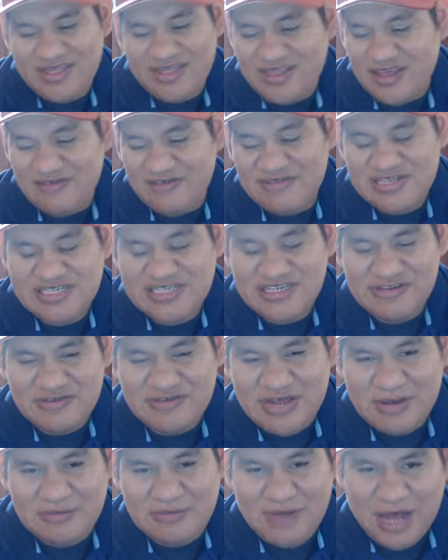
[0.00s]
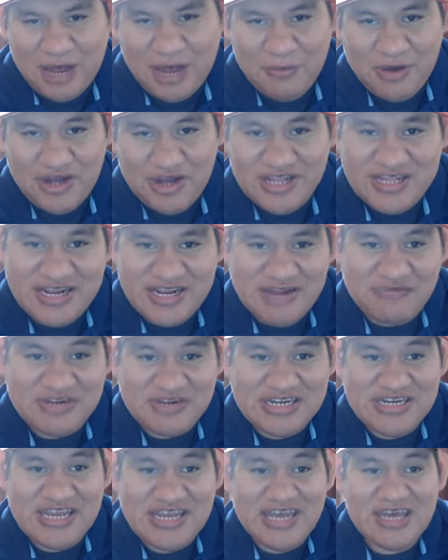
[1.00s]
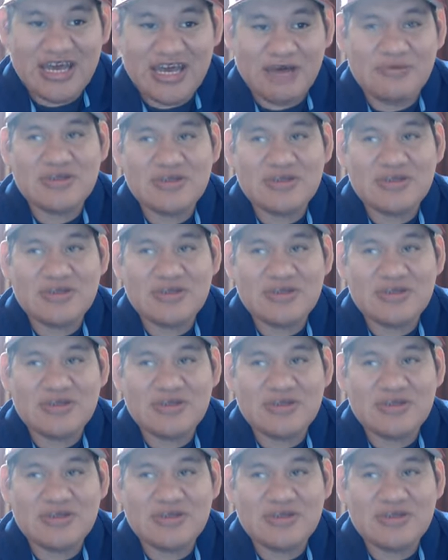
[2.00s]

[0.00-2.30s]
love it too. I'm on it every day.